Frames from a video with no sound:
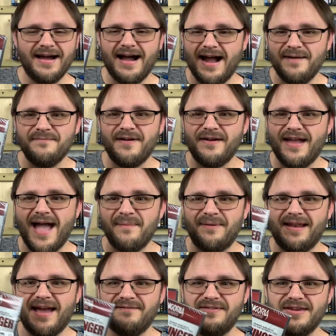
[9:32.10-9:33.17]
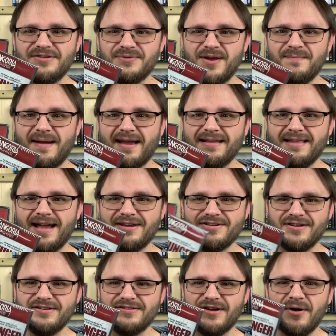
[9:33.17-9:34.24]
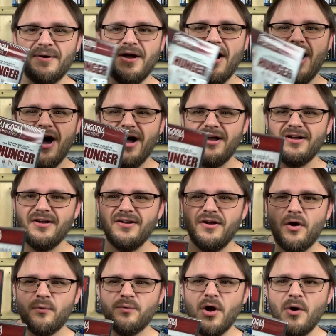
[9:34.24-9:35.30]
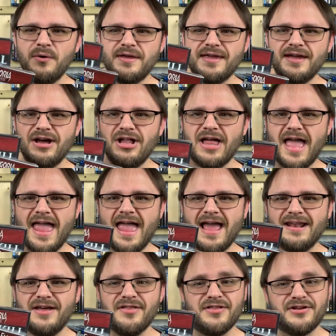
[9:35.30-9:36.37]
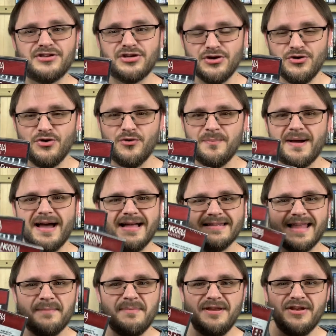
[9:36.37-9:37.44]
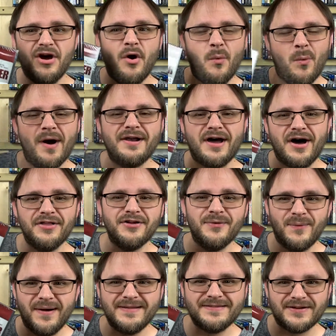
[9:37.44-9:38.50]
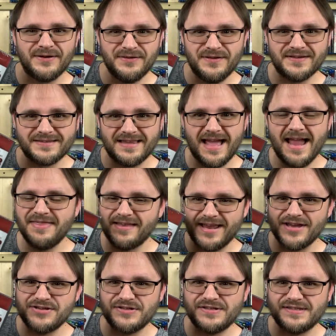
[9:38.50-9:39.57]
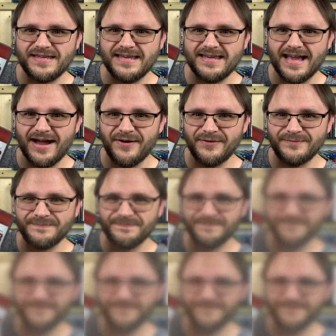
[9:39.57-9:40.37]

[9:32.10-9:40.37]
I'm very happy to have these three in my collection. So Hunger, Roadkill, and The Tomb. Let me know what other ones are in this line that I should seek out.